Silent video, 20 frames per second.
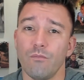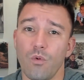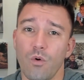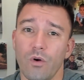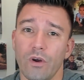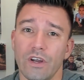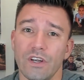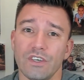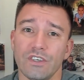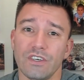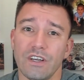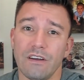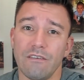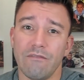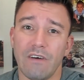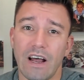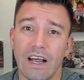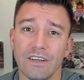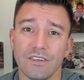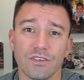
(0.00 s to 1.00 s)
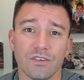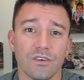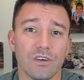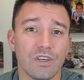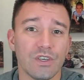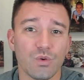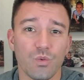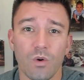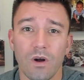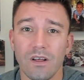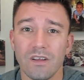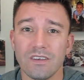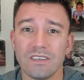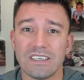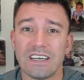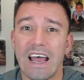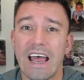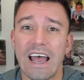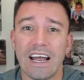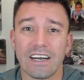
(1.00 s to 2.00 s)
mortgage advisor, as well
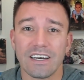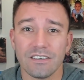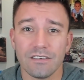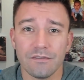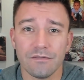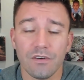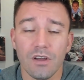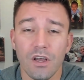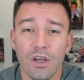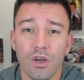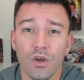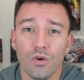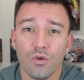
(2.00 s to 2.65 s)
as an active